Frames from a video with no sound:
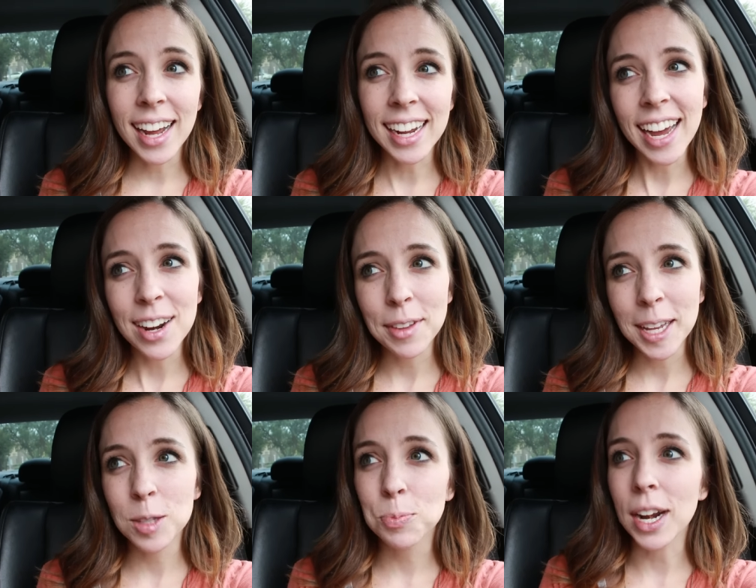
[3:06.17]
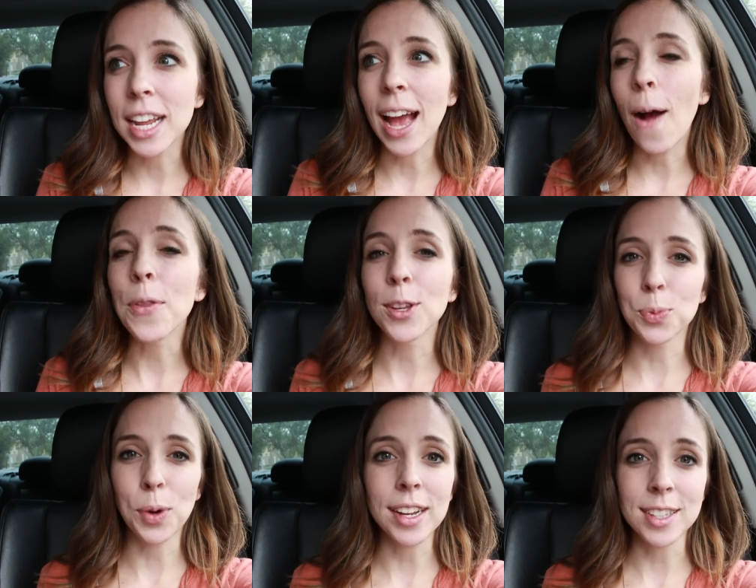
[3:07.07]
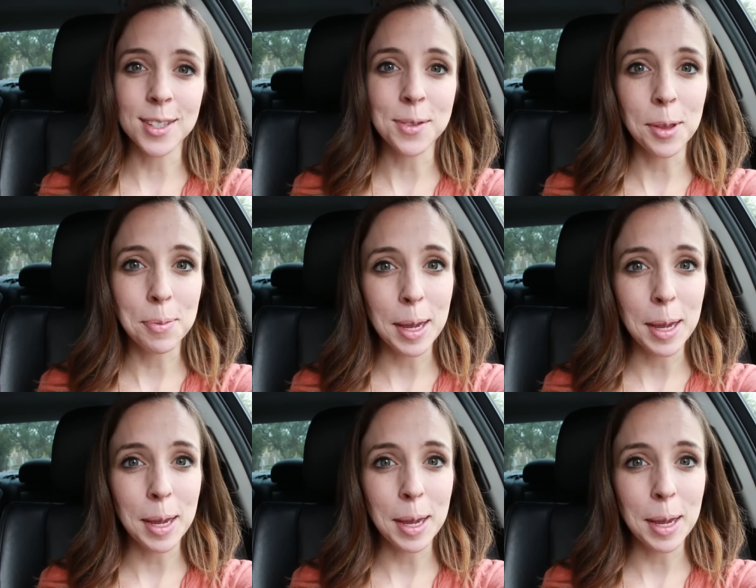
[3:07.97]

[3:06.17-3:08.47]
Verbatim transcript: I kind of like spreading out the surprises with